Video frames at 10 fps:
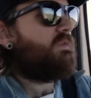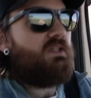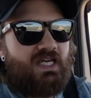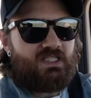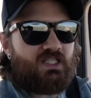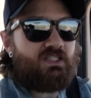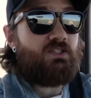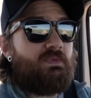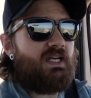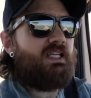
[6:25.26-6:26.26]
attaching it
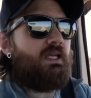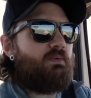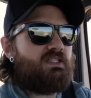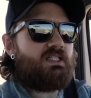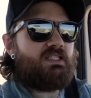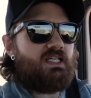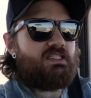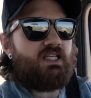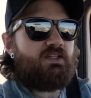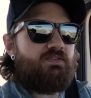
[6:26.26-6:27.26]
to my neighbor's
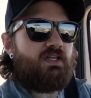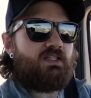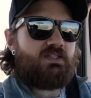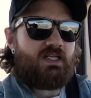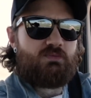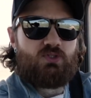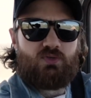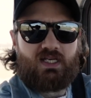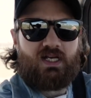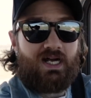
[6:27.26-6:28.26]
existing fence, and I'm
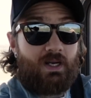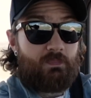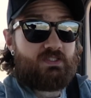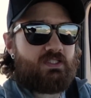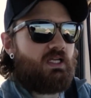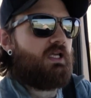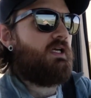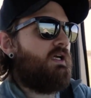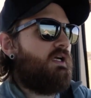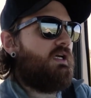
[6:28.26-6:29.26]
doing it opposite
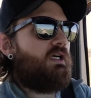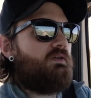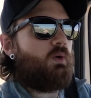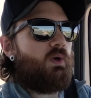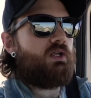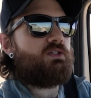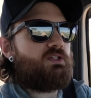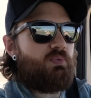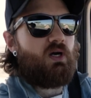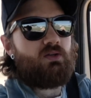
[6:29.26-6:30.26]
of the way you're
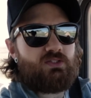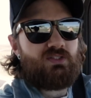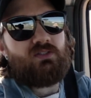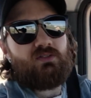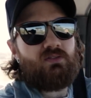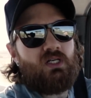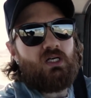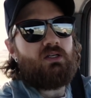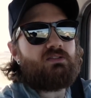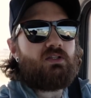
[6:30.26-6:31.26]
supposed to.
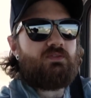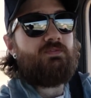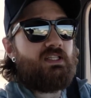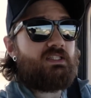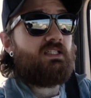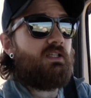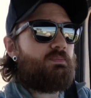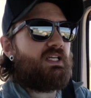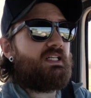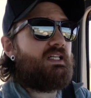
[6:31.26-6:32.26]
So the fence
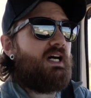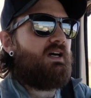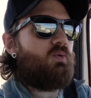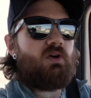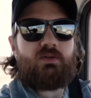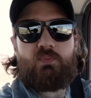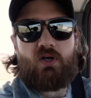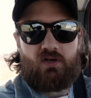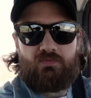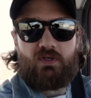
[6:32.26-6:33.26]
clips I got work
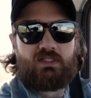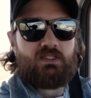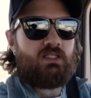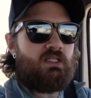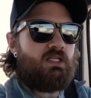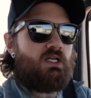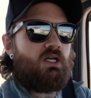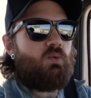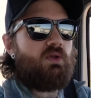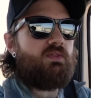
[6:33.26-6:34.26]
perfect
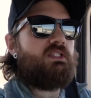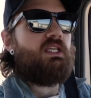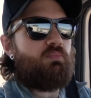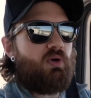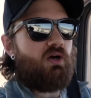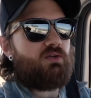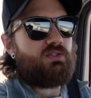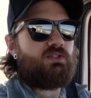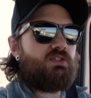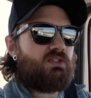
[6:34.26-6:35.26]
when the
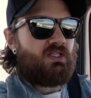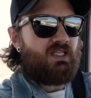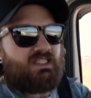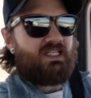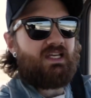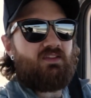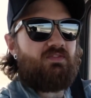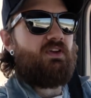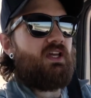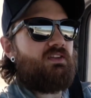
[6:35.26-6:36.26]
T-posts and the
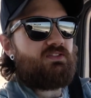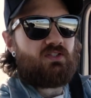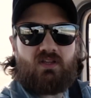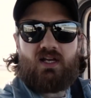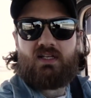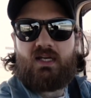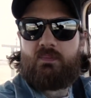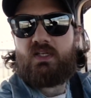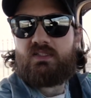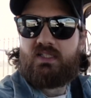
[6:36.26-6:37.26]
fence are lined up
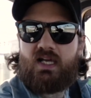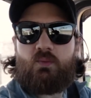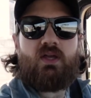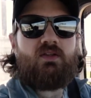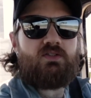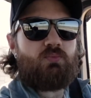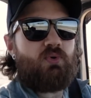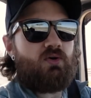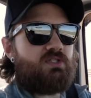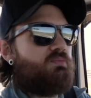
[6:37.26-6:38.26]
the exact way they're
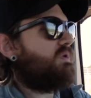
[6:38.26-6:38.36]
supposed to